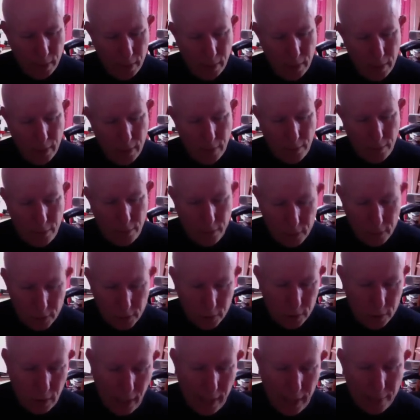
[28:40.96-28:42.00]
This
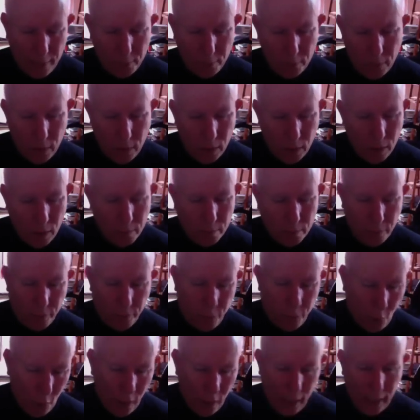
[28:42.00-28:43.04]
time,
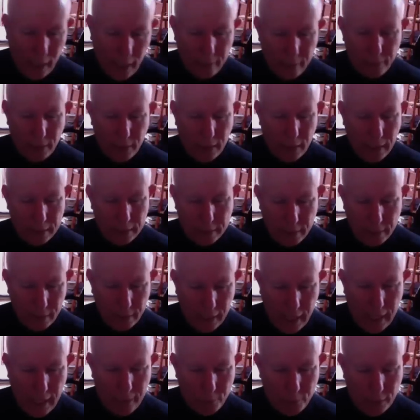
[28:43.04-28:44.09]
before I even got to the
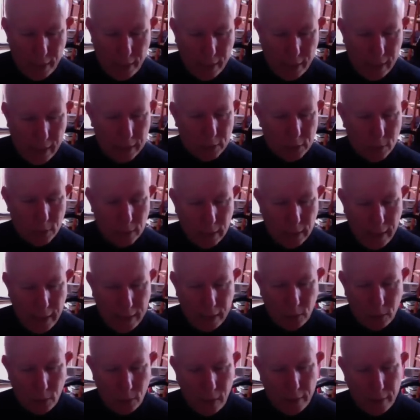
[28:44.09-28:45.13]
cave, when I got to
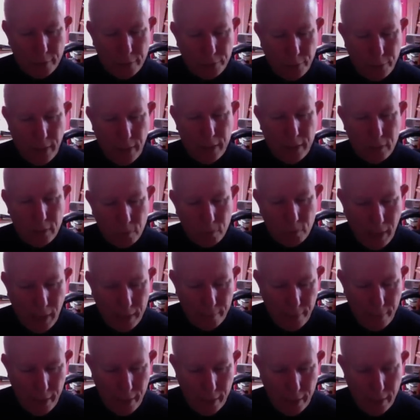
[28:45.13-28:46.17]
Atlantykron, a friend of mine
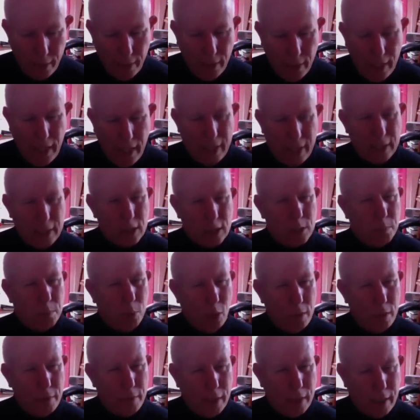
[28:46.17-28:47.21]
there had explored
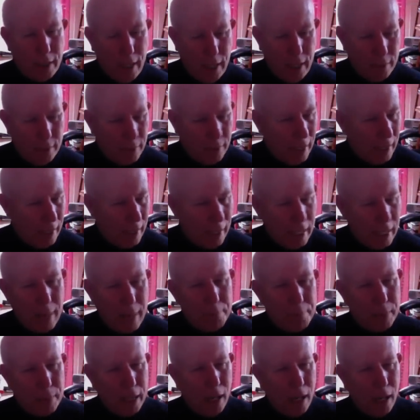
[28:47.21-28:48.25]
the cave. He got
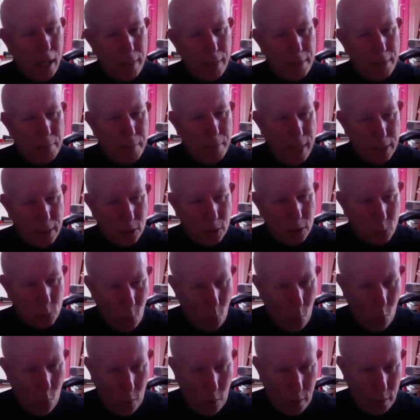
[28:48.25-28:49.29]
beyond the metal
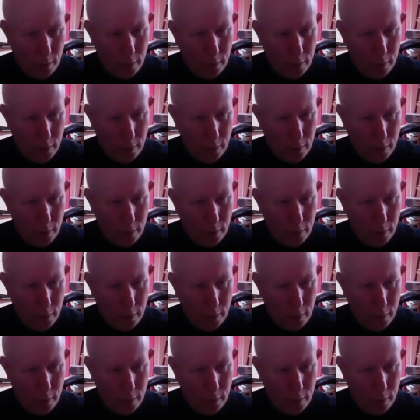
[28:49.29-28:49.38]
door.